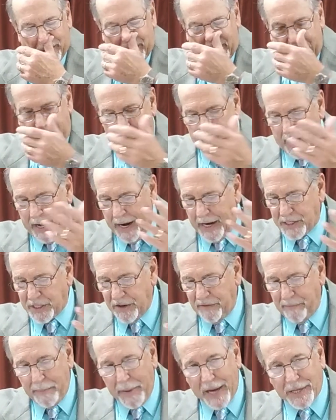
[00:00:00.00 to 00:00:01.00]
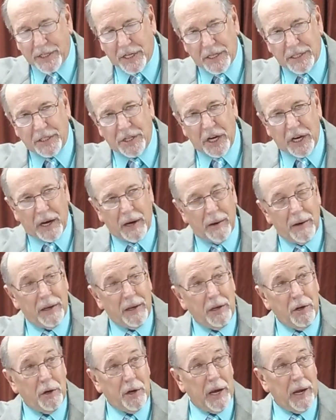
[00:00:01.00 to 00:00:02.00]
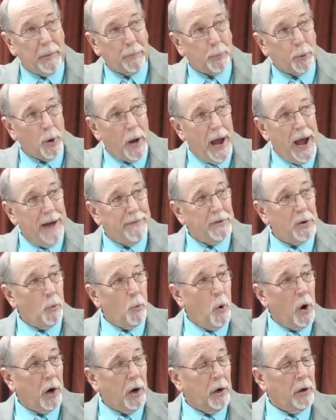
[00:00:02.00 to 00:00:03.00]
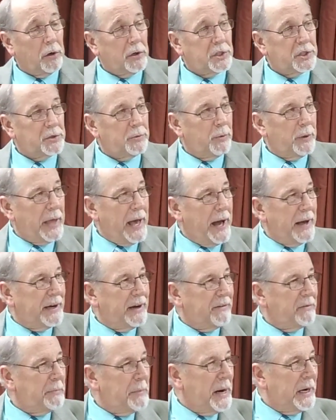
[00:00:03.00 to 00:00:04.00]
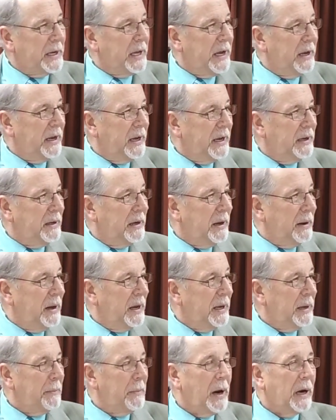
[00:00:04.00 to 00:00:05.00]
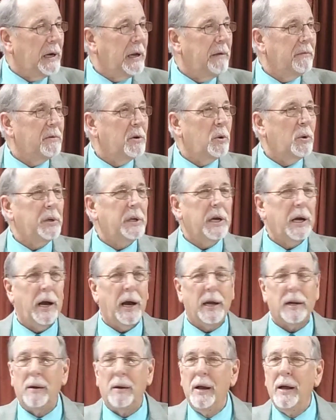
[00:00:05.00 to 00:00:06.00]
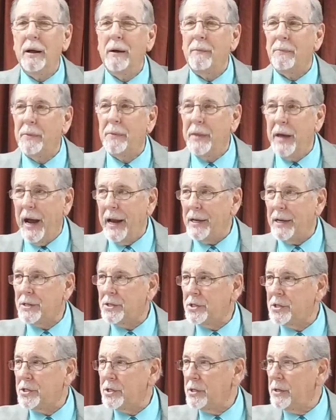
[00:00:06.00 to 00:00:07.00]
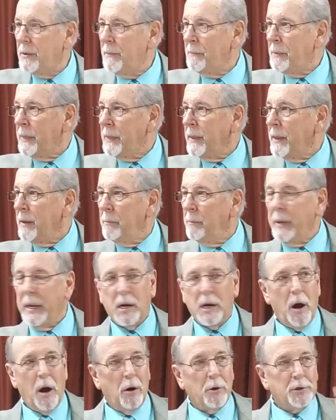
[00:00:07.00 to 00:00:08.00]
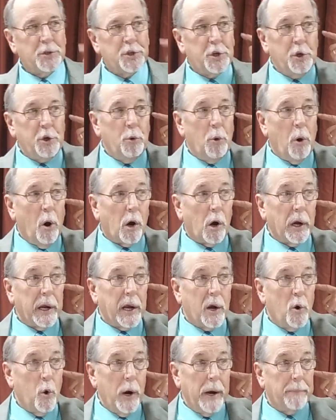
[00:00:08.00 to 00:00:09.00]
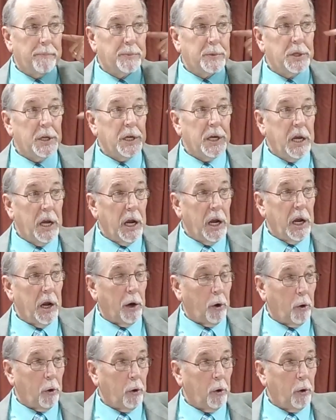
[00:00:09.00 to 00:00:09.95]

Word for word: the age of messaging. You get private words without everybody, any, anybody even knowing you got them. That's because you are equipped to hear.